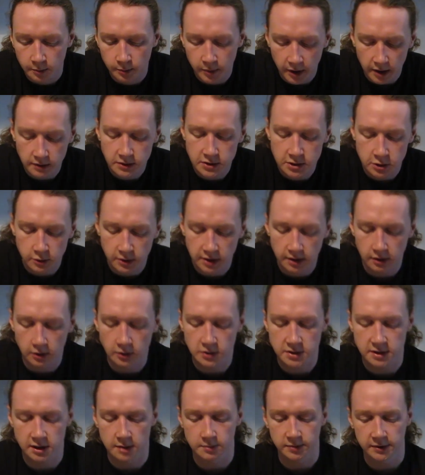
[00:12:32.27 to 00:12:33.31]
But so he
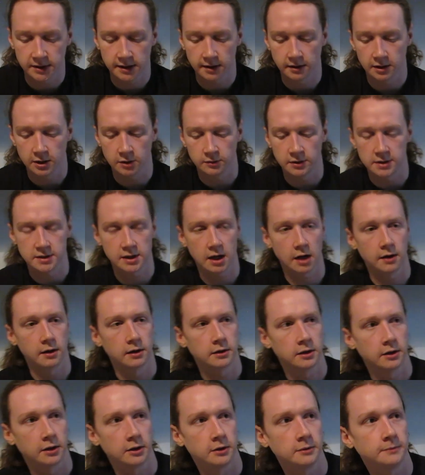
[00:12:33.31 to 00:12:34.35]
looks up Tia Leone's
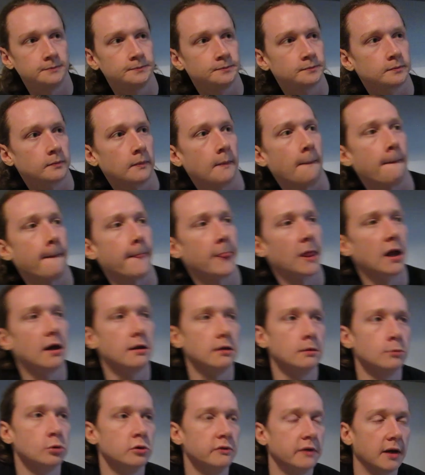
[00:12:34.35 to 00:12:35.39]
character,
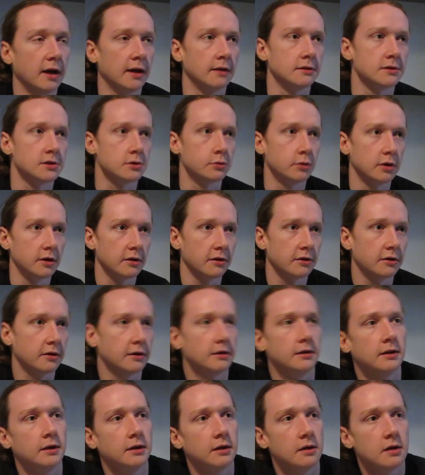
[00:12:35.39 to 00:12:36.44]
and the movie ends
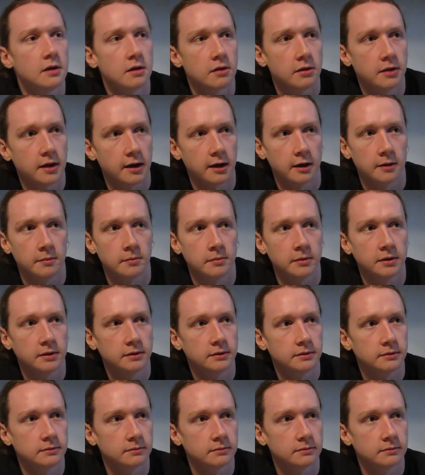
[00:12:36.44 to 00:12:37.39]
with them,